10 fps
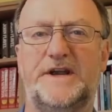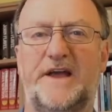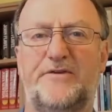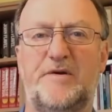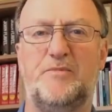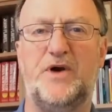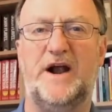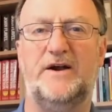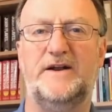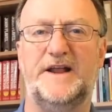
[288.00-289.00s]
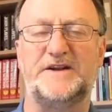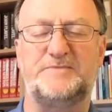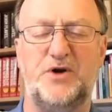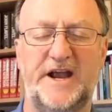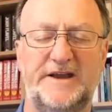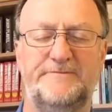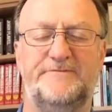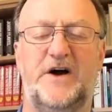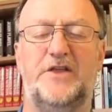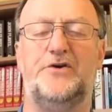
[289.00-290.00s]
together in prayer. Let us pray.
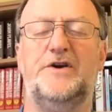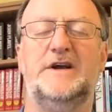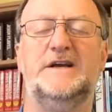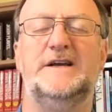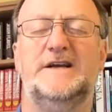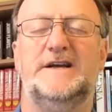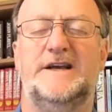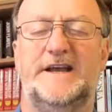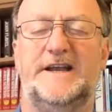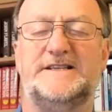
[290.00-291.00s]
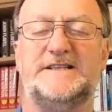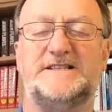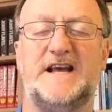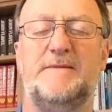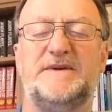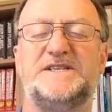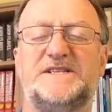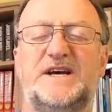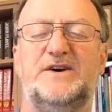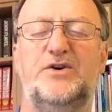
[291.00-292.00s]
Father, it is the
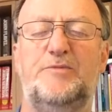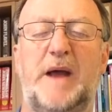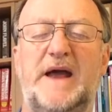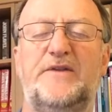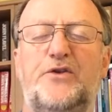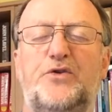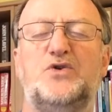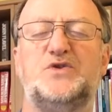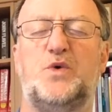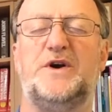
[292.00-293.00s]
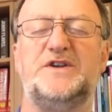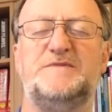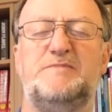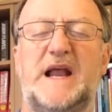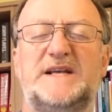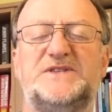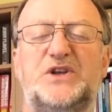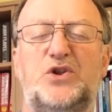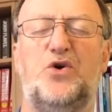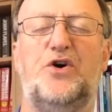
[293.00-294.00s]
psalmist who penned those words Bless
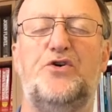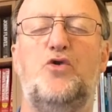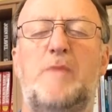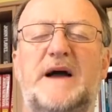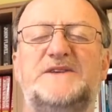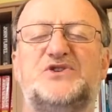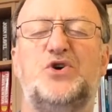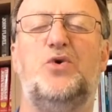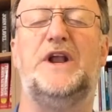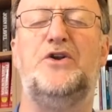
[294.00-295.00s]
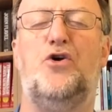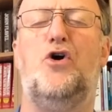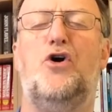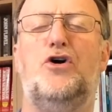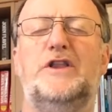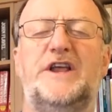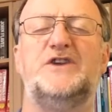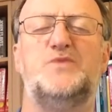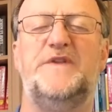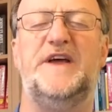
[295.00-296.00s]
the Lord, O my soul, and all that
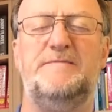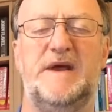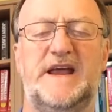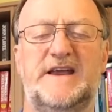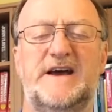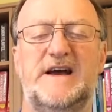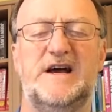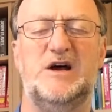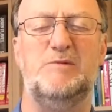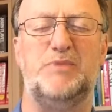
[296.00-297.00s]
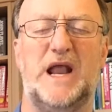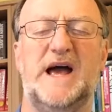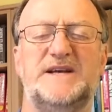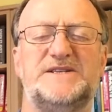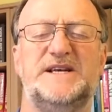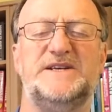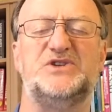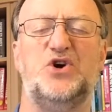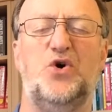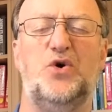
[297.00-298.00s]
is within me. Bless
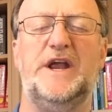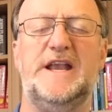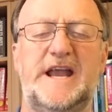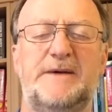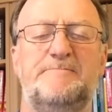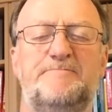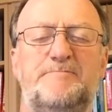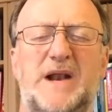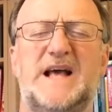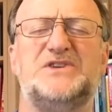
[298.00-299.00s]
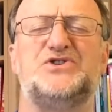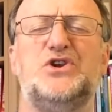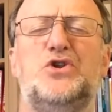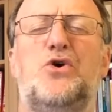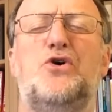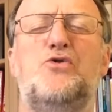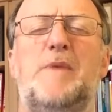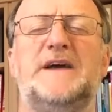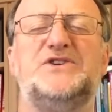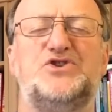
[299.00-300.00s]
his holy name. Bless the Lord, O
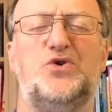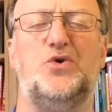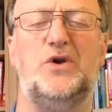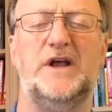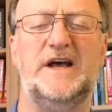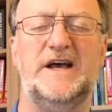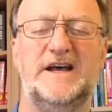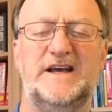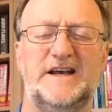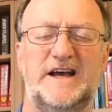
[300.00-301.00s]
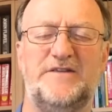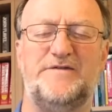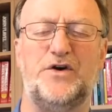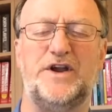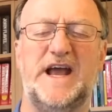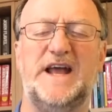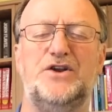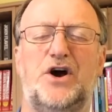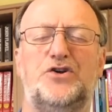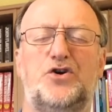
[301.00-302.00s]
my soul, and forget not